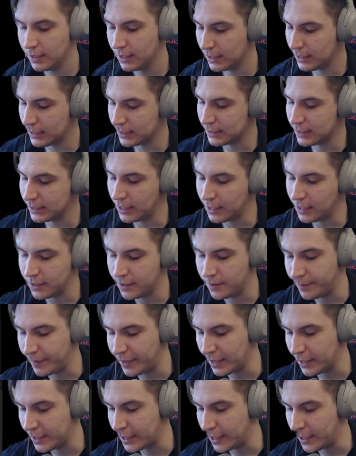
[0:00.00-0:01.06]
He's not the
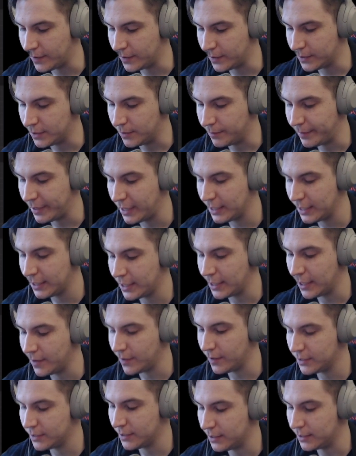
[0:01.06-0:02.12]
main character. Main
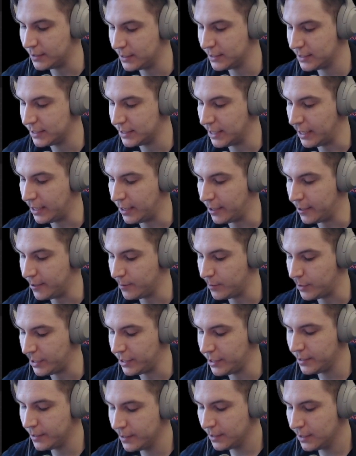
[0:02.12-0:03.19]
character, this guy, right?